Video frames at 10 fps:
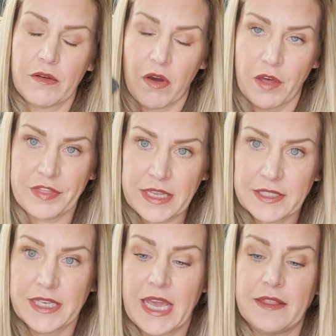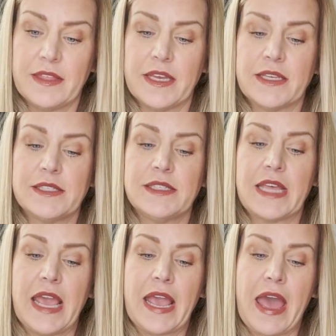authenticate this,
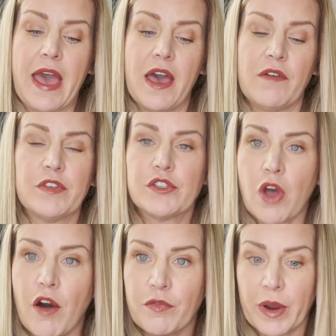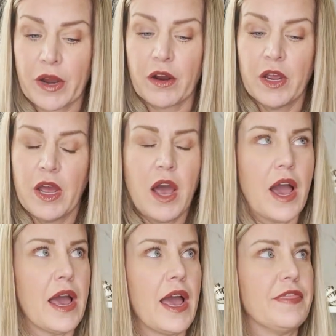they have software.
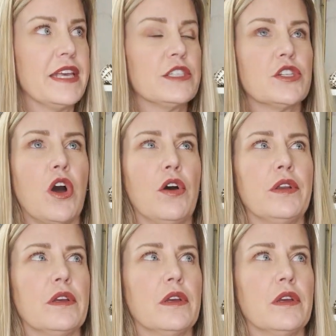I think it's called